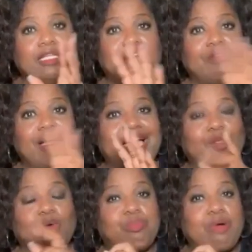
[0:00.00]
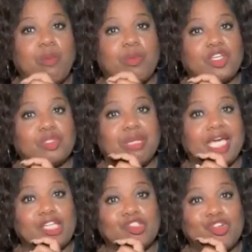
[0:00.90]
And the devil had no problem with
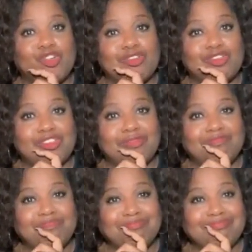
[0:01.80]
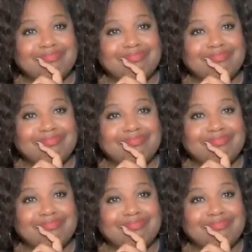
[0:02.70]
us playing church,